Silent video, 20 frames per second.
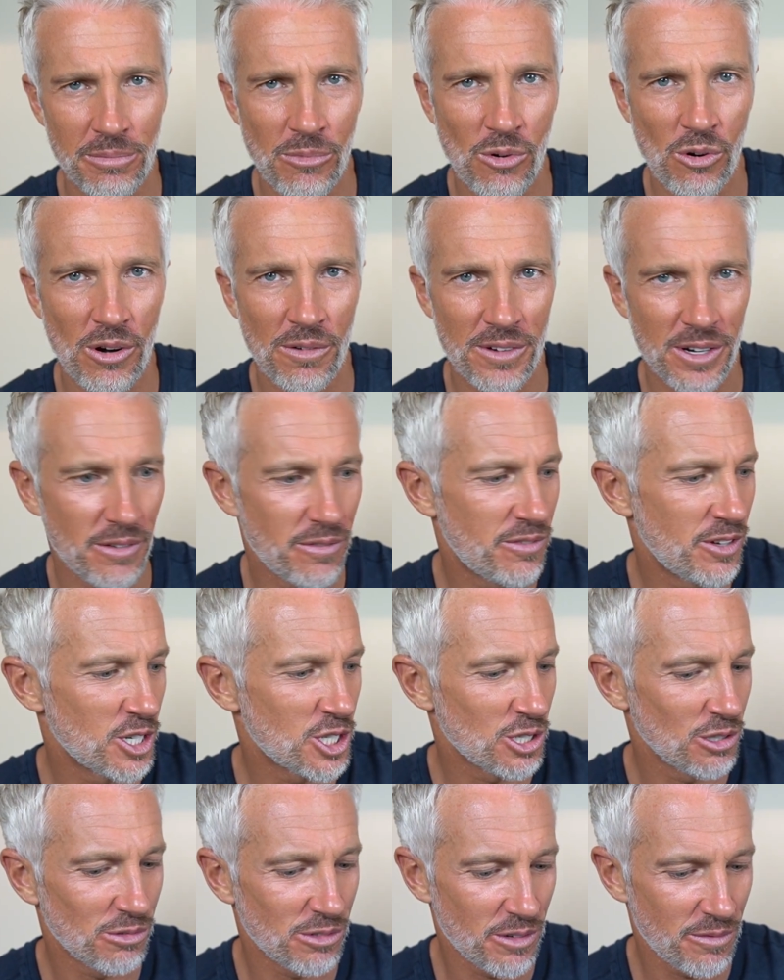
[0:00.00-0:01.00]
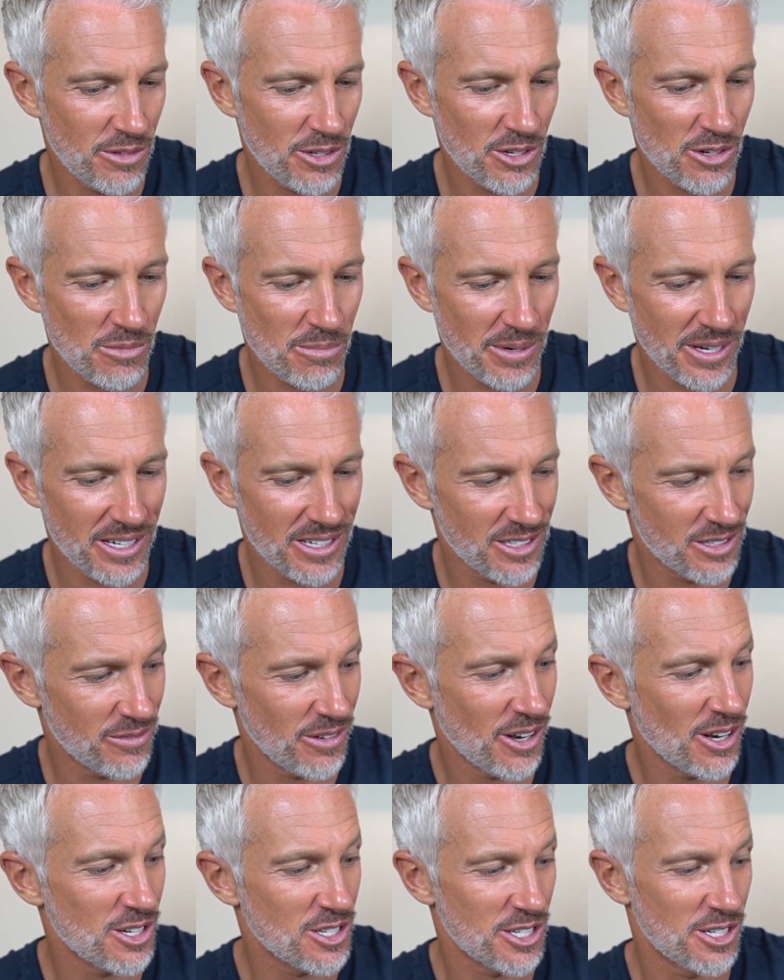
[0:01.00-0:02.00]
more of an official review. But as
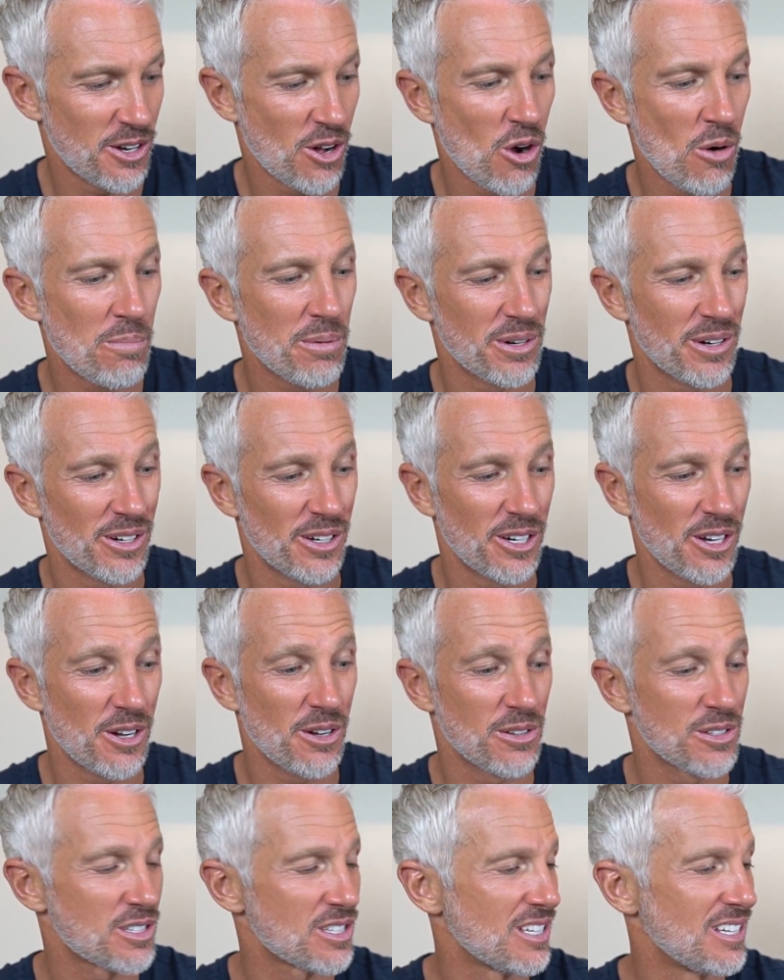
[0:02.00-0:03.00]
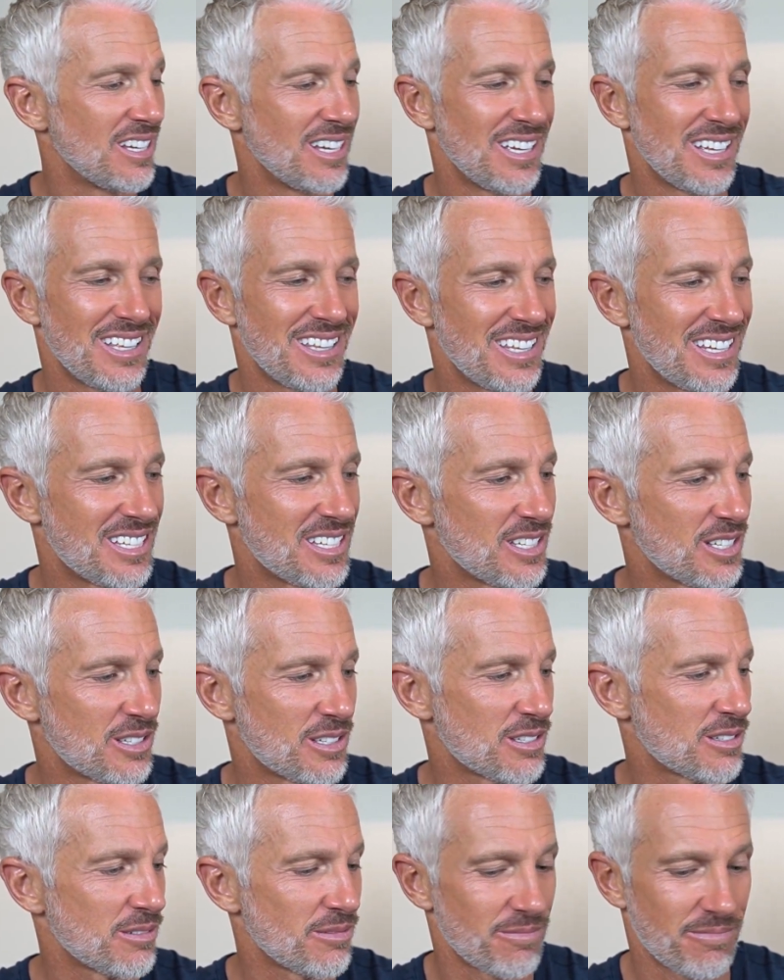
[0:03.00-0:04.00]
far as an opener goes, this
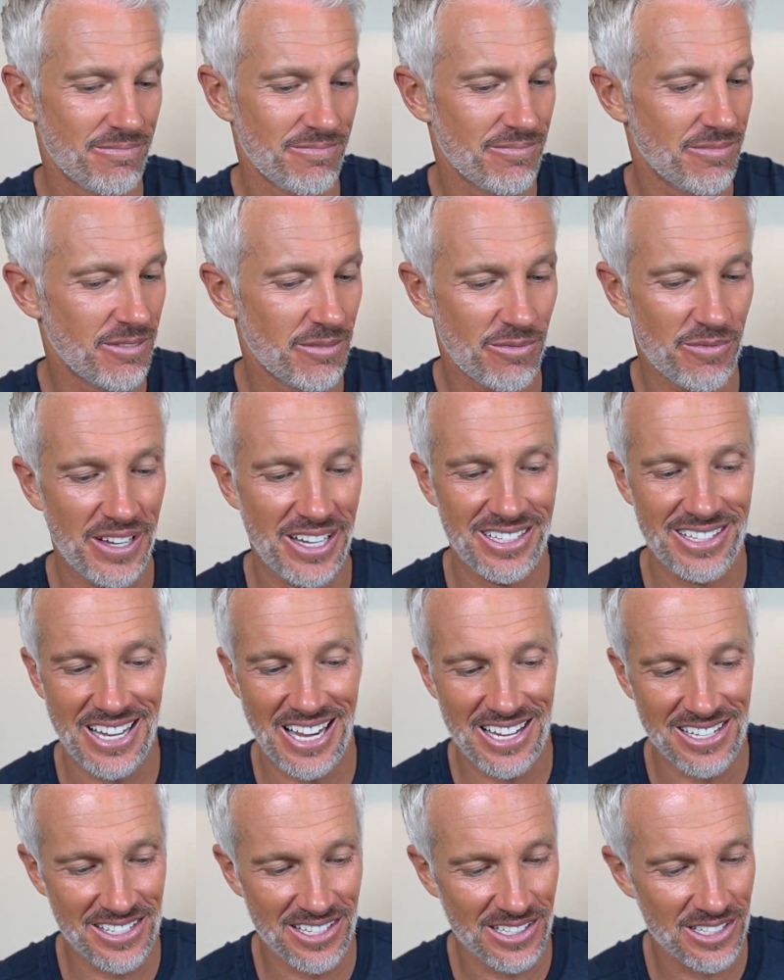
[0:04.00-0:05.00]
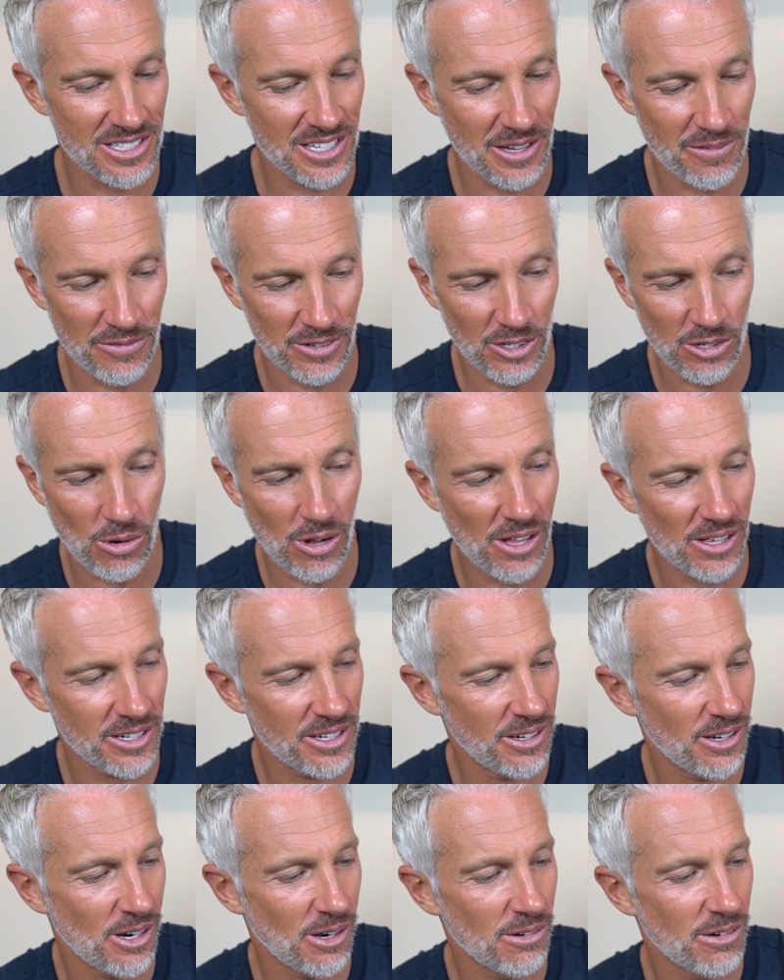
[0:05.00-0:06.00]
is fantastic stuff and
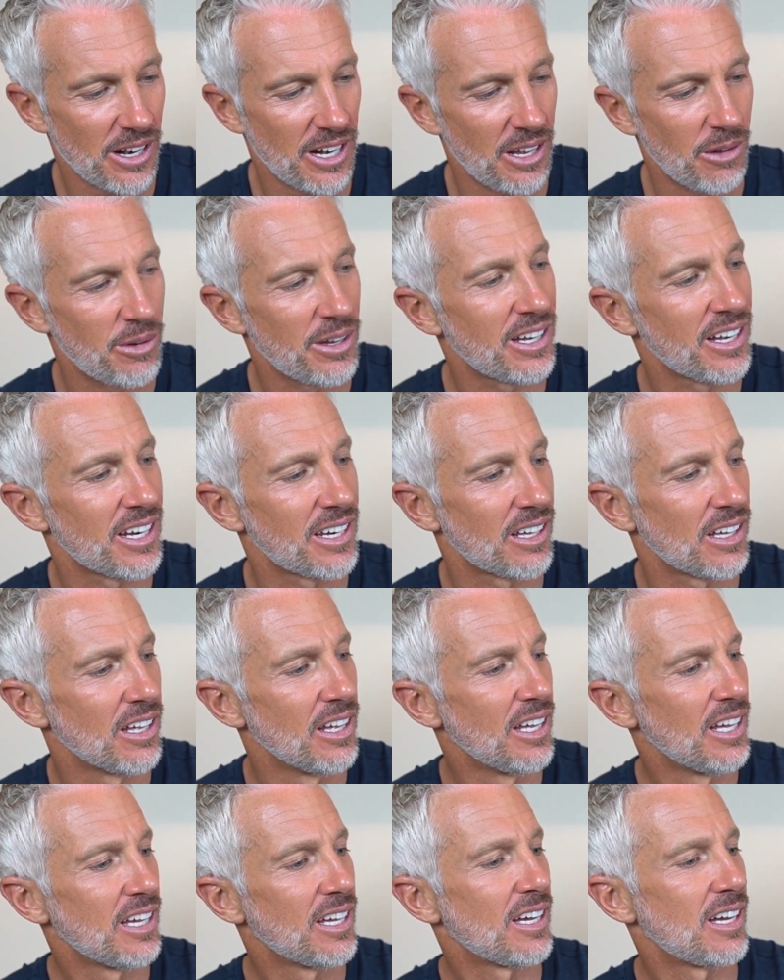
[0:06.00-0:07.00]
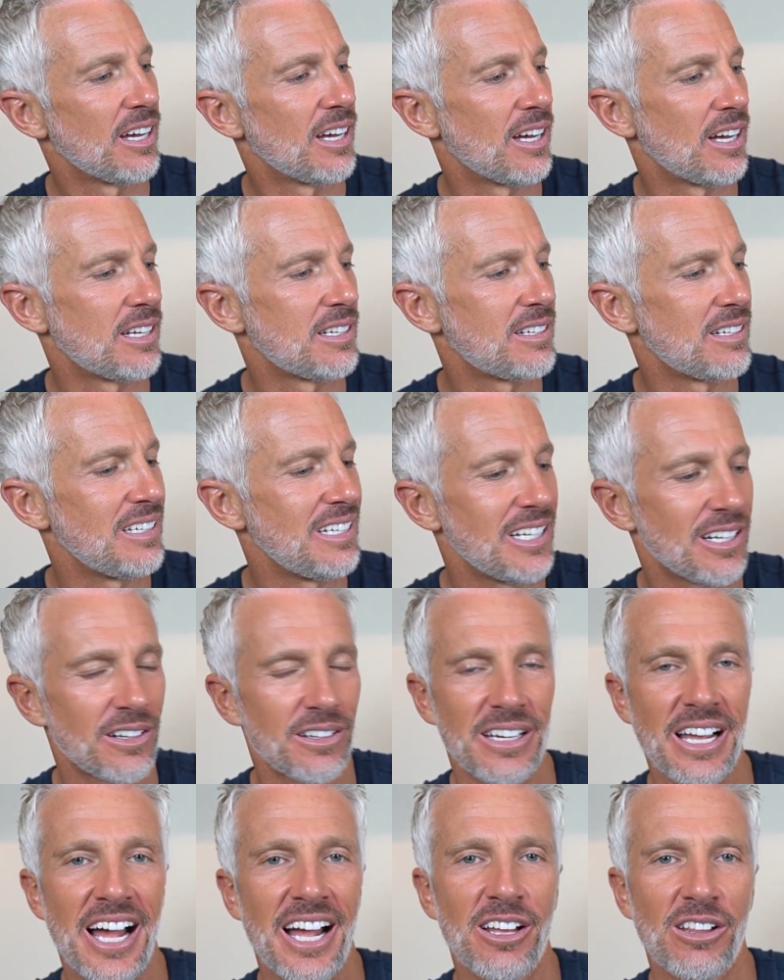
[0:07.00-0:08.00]
quality already. We got a denier
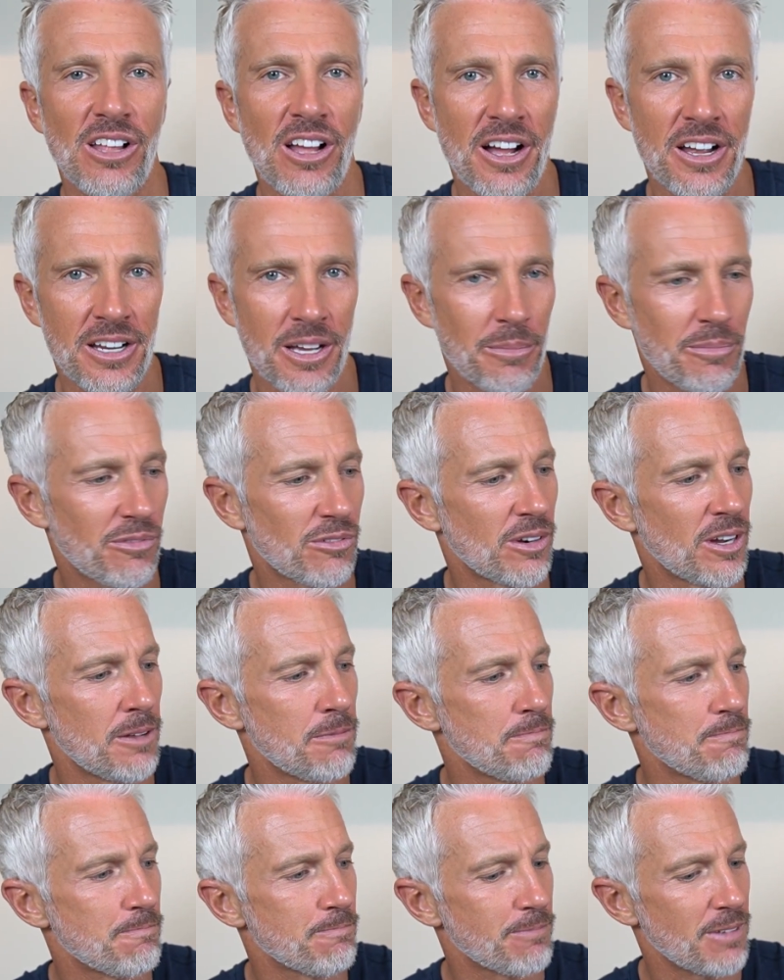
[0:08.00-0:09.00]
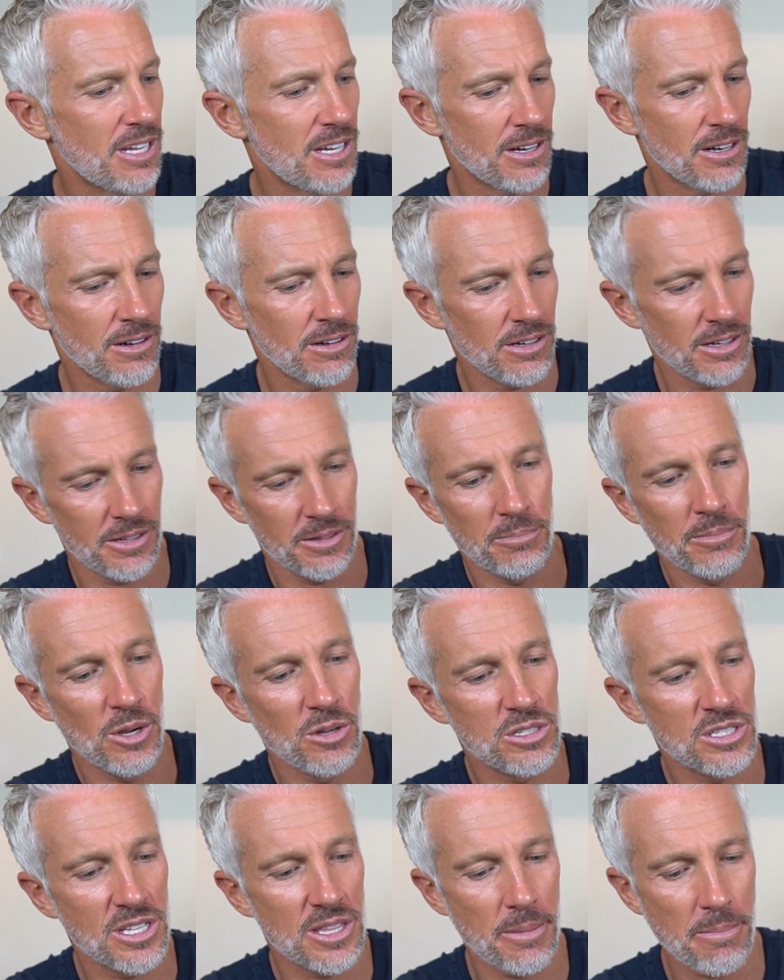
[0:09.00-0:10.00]
nylon up front here on
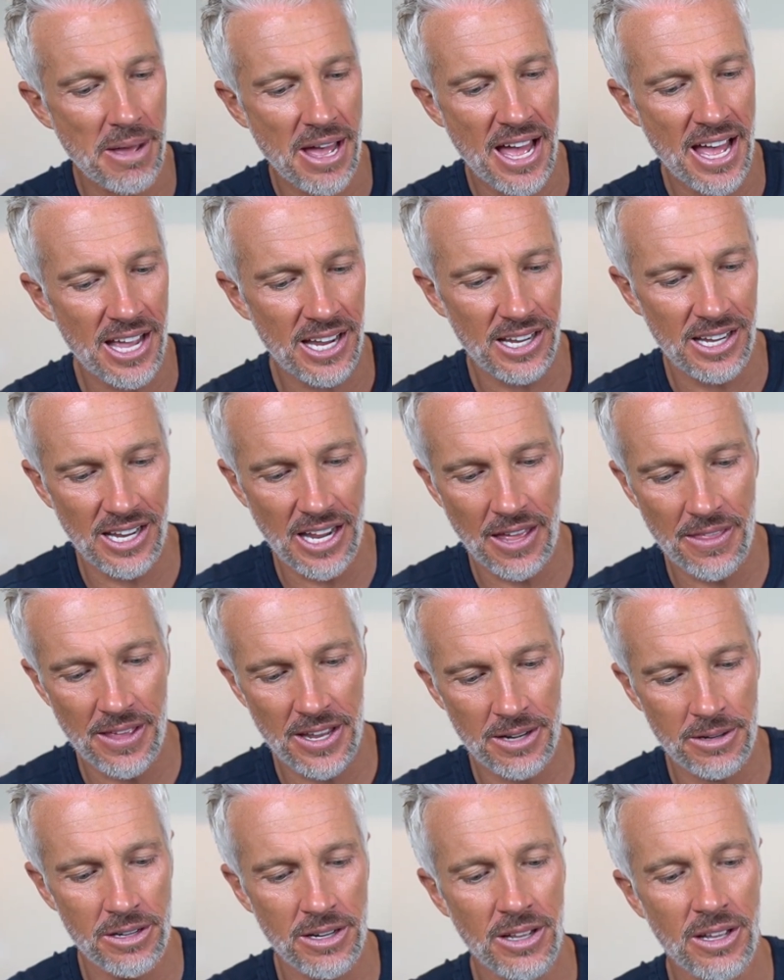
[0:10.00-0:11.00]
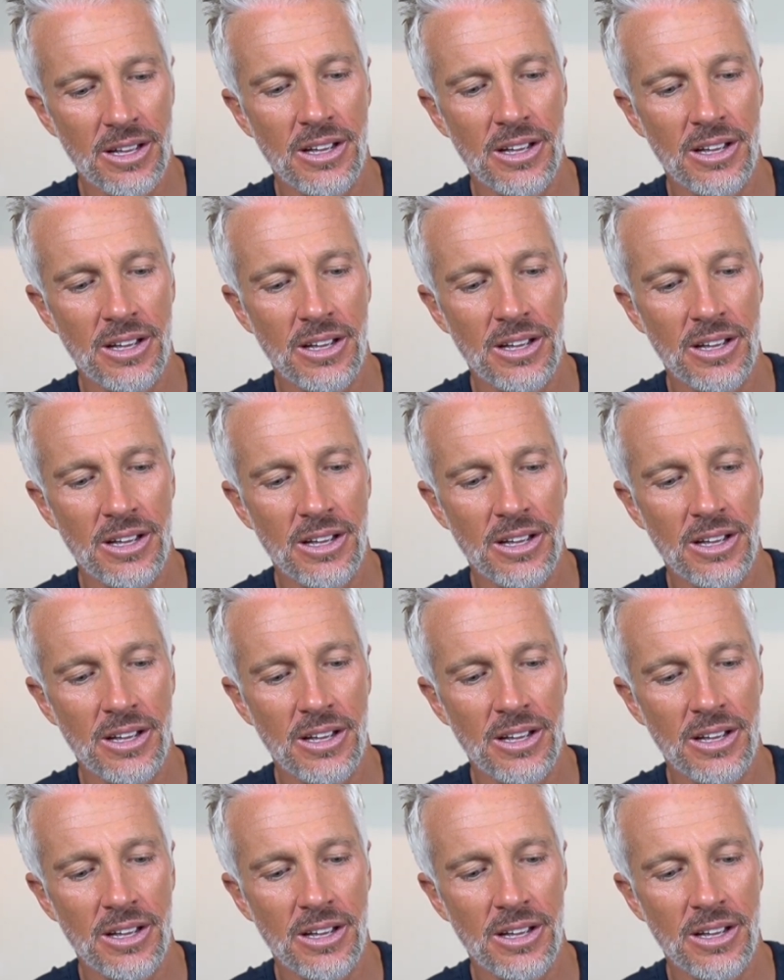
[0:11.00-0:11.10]
most of the bag, and then